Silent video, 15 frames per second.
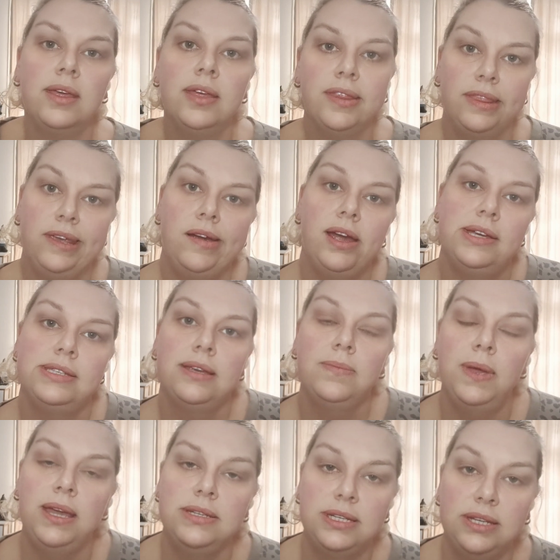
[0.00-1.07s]
There are
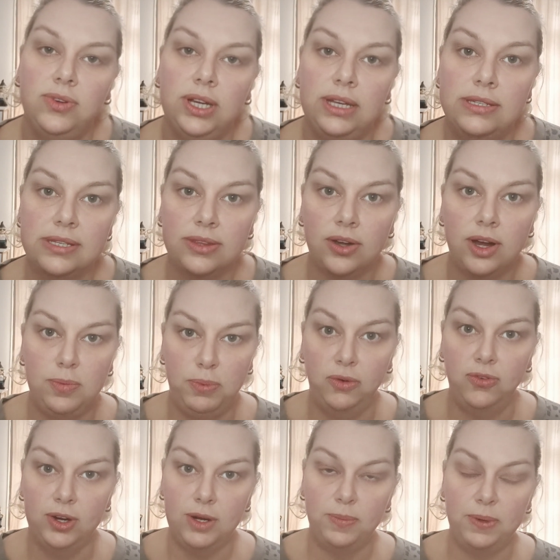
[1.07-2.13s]
some activities that I
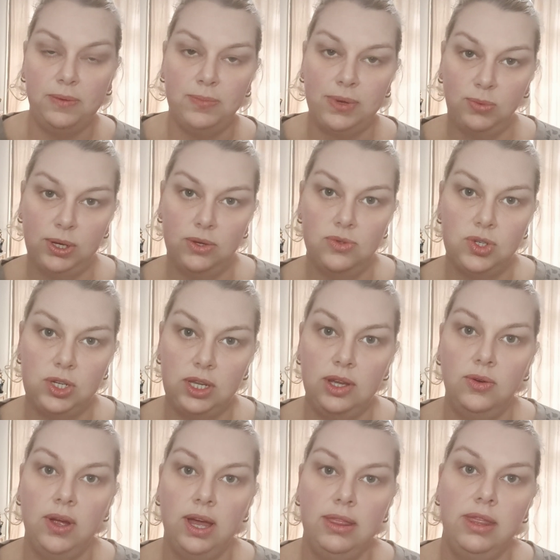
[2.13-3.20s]
prefer to be in my
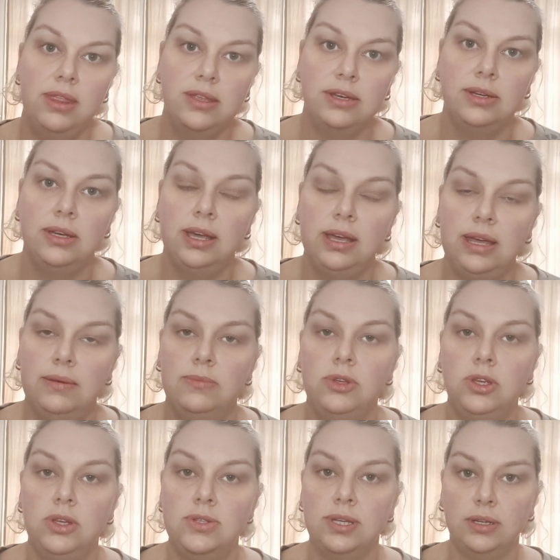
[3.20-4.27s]
wheelchair rather than
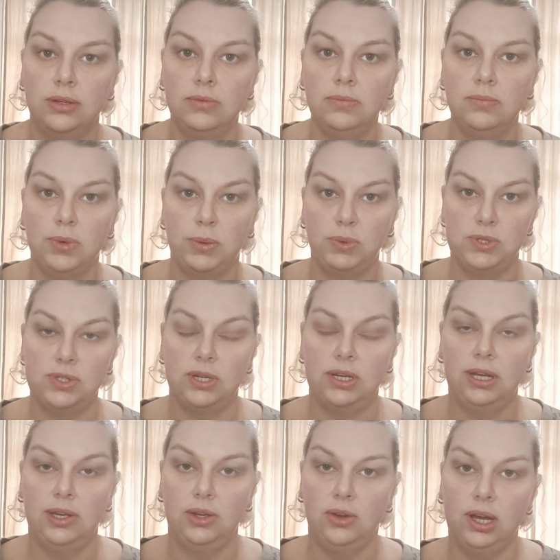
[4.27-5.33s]
using my
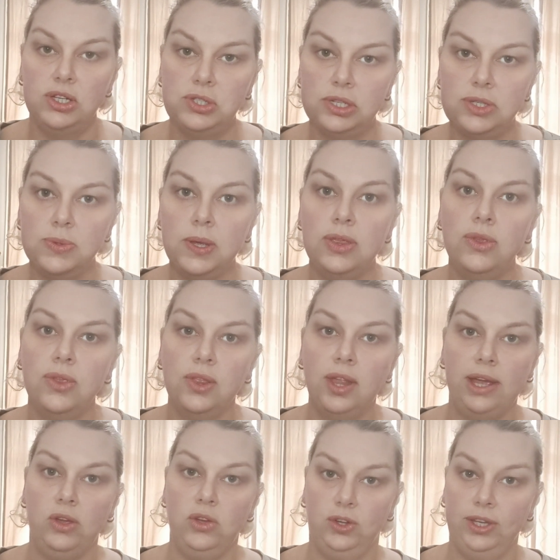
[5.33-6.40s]
prosthetic and crutches with,
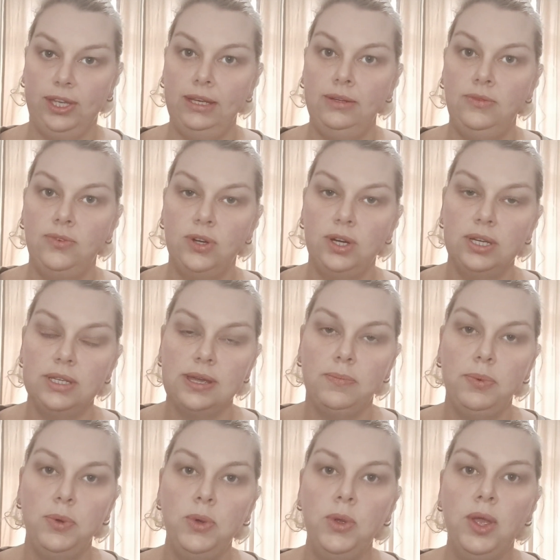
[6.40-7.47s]
like cooking, for
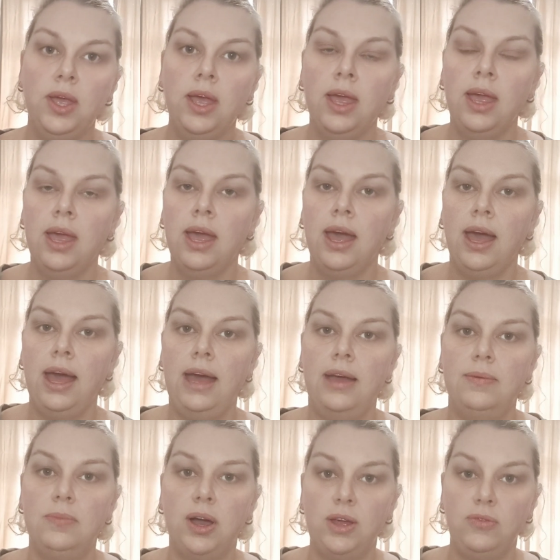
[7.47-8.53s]
example.
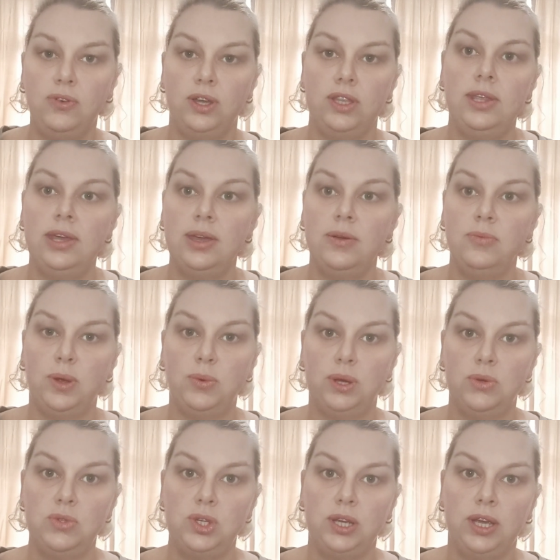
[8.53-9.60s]
I find that in my
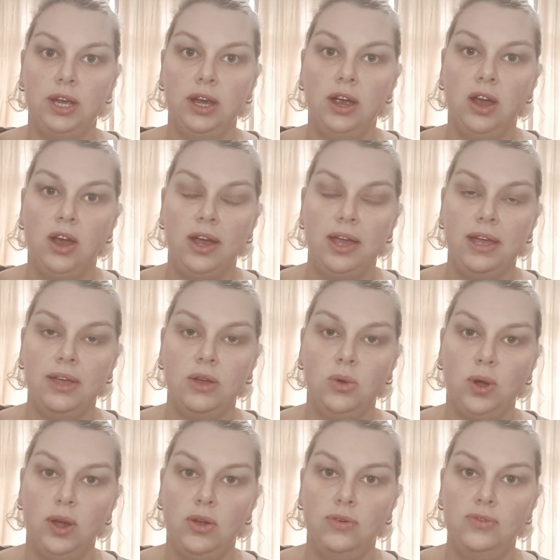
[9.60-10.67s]
wheelchair, I can
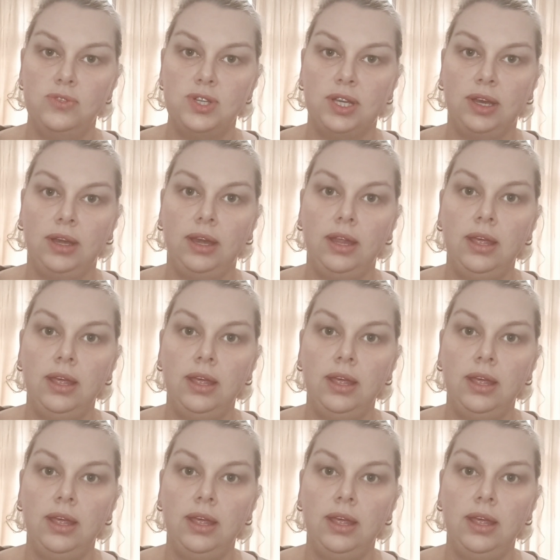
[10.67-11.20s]
quite often